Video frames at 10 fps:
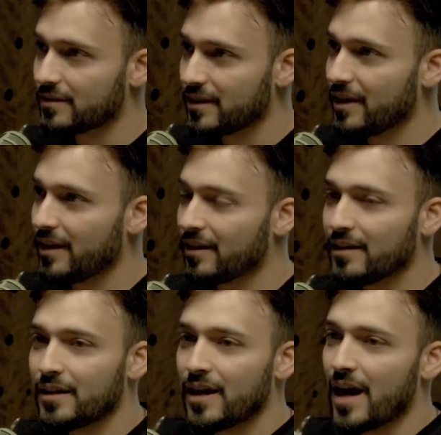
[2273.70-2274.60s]
Yeah,
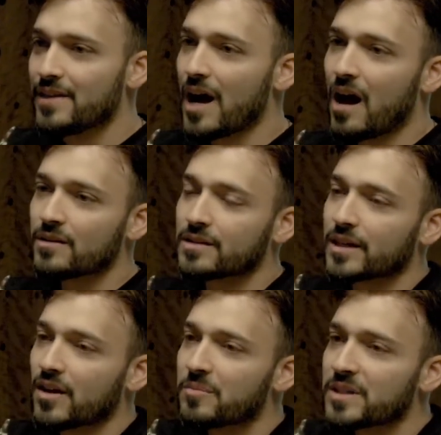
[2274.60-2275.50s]
and now it's like
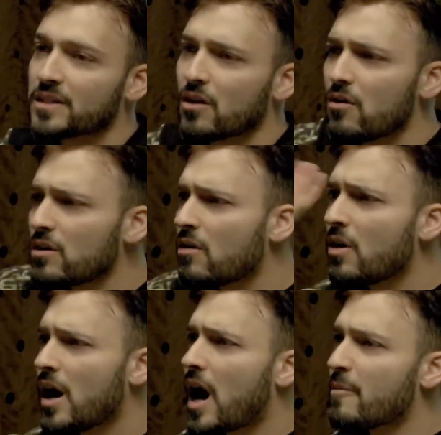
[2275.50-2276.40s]
everybody's like, oh no,
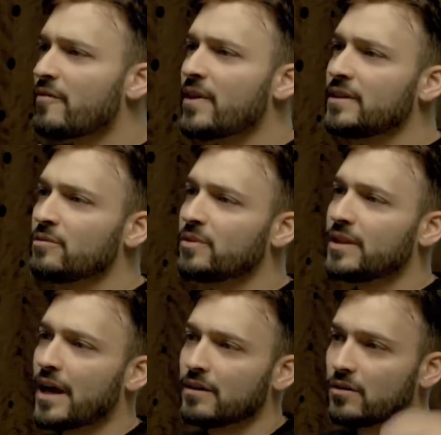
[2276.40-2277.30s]
I'm offended with
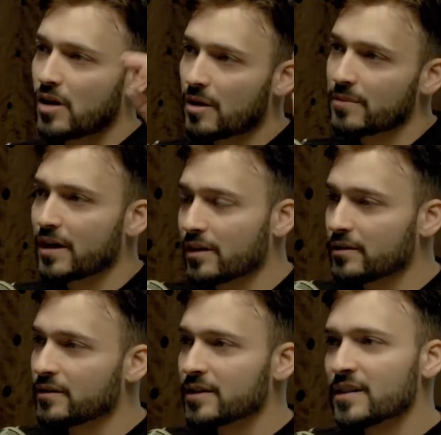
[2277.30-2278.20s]
that. No,
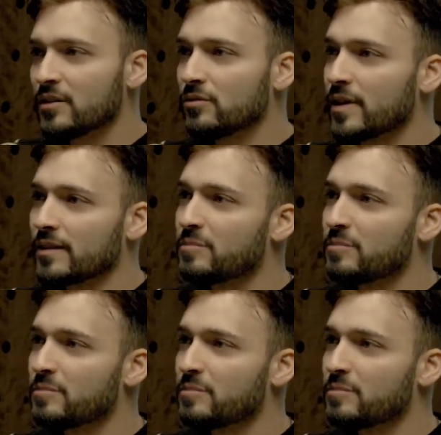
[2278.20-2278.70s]
let's not do that.